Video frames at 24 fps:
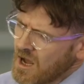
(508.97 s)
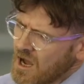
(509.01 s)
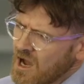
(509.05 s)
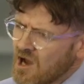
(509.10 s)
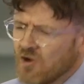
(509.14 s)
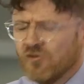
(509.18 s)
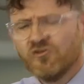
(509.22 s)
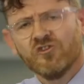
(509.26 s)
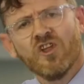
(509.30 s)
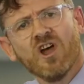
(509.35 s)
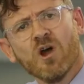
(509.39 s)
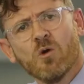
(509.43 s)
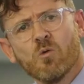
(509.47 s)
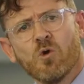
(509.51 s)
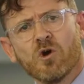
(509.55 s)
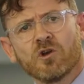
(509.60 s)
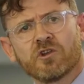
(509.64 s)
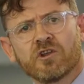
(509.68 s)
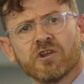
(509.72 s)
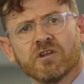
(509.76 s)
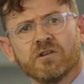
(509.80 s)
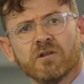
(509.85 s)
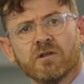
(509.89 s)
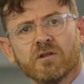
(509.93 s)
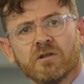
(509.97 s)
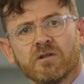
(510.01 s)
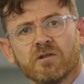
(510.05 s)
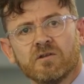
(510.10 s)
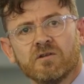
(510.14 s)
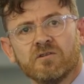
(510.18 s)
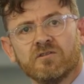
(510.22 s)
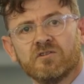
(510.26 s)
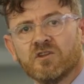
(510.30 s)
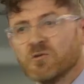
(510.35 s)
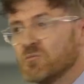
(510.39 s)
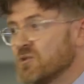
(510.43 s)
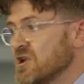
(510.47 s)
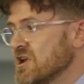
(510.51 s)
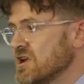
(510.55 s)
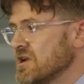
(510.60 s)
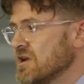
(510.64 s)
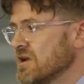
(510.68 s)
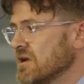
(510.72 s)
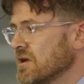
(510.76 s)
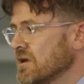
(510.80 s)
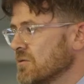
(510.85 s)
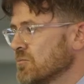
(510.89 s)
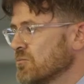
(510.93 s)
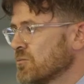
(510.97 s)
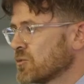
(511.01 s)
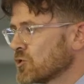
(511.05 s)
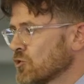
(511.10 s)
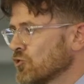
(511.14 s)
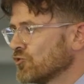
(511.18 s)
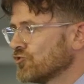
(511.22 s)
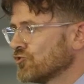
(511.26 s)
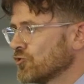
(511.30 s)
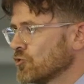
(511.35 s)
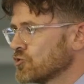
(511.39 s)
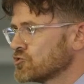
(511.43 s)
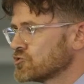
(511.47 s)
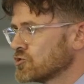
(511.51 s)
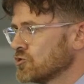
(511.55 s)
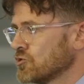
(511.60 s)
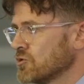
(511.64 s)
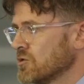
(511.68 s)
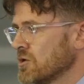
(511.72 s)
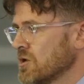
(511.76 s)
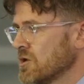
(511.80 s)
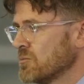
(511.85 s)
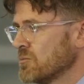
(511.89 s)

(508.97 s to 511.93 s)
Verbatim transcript: How's that working to be pro-social,